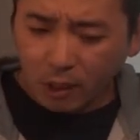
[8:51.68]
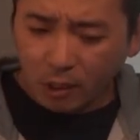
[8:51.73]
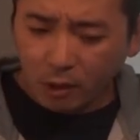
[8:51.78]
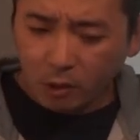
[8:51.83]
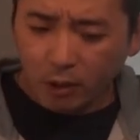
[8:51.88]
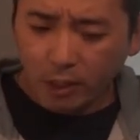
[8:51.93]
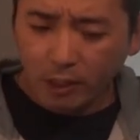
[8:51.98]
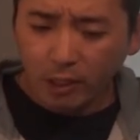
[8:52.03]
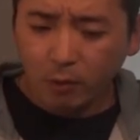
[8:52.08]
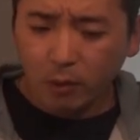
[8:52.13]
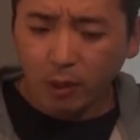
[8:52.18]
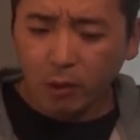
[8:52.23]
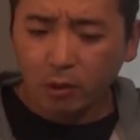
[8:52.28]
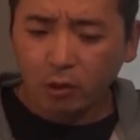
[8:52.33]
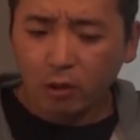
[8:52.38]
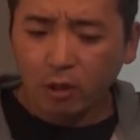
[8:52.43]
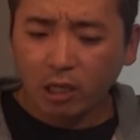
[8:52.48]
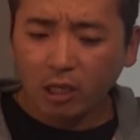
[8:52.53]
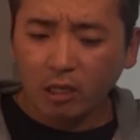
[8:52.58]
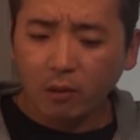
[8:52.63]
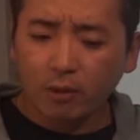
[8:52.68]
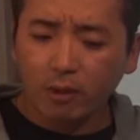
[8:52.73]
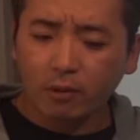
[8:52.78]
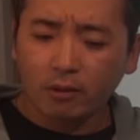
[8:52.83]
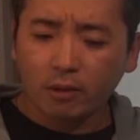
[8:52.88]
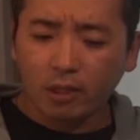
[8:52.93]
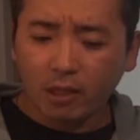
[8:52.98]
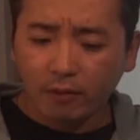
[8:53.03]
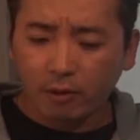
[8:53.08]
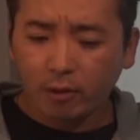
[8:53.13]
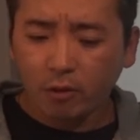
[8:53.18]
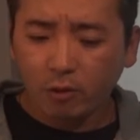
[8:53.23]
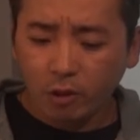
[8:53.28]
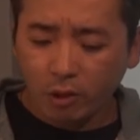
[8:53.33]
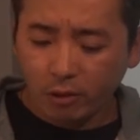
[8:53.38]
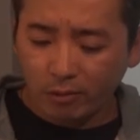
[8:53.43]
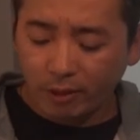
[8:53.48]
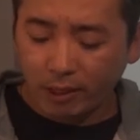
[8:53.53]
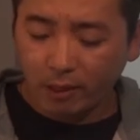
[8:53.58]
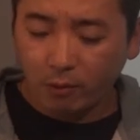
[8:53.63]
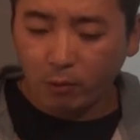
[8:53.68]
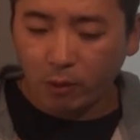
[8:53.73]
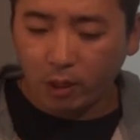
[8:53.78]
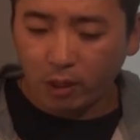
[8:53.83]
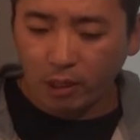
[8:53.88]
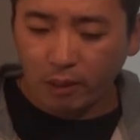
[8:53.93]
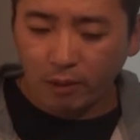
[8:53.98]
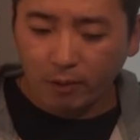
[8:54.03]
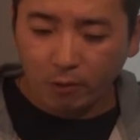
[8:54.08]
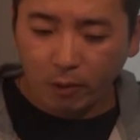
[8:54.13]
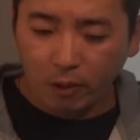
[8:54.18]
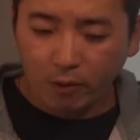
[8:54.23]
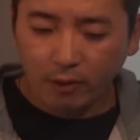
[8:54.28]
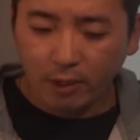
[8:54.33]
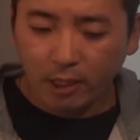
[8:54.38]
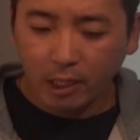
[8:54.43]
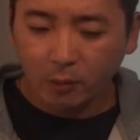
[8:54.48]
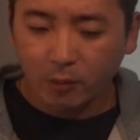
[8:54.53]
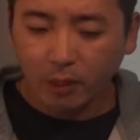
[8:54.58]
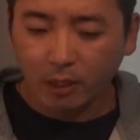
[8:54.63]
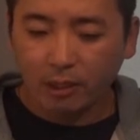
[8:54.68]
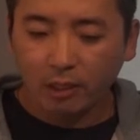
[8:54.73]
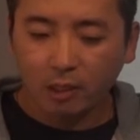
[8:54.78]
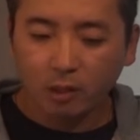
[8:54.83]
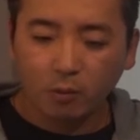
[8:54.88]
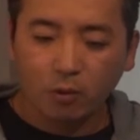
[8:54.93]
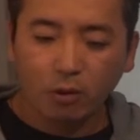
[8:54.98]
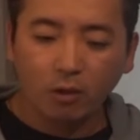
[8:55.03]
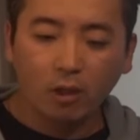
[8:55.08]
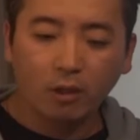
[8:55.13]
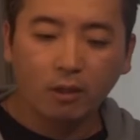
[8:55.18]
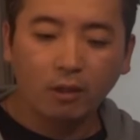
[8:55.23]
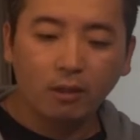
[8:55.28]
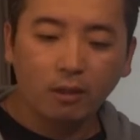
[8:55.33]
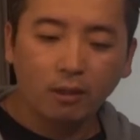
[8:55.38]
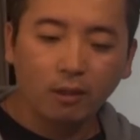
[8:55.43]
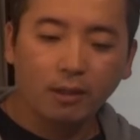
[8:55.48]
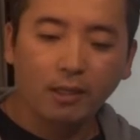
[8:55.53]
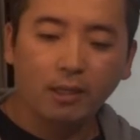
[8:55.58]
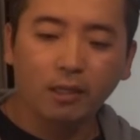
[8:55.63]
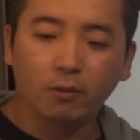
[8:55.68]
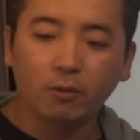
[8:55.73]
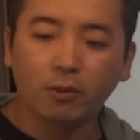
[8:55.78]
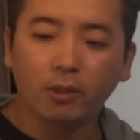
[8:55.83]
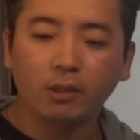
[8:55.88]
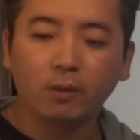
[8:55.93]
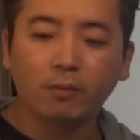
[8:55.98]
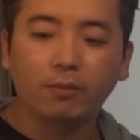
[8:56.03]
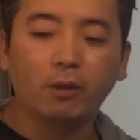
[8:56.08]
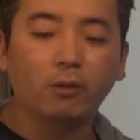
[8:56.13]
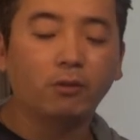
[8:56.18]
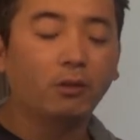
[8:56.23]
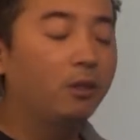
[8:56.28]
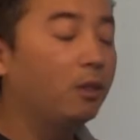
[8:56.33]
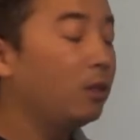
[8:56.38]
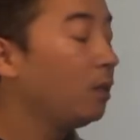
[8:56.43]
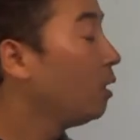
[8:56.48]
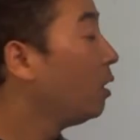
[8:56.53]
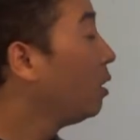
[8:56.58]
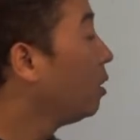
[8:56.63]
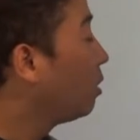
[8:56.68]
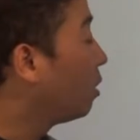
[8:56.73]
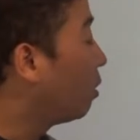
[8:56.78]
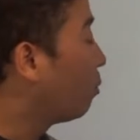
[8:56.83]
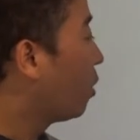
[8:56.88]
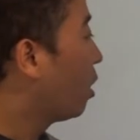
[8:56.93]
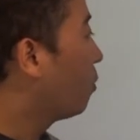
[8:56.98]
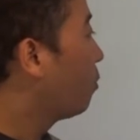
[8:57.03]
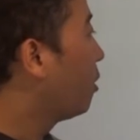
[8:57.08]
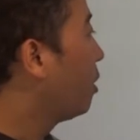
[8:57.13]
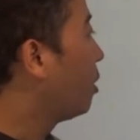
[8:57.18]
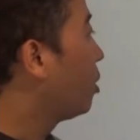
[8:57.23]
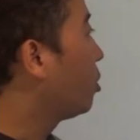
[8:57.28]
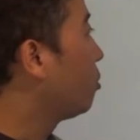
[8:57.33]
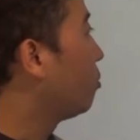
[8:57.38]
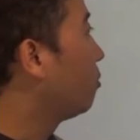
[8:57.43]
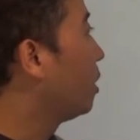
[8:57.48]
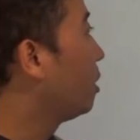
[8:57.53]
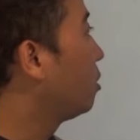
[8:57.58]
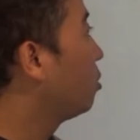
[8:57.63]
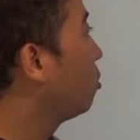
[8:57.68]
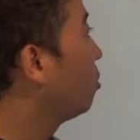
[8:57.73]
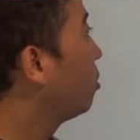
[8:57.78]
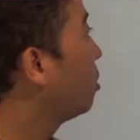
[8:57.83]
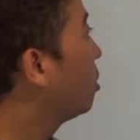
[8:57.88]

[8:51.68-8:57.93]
So I think when you're talking about evolution, right, one of the aspects that I spoke about earlier was about the population, right? So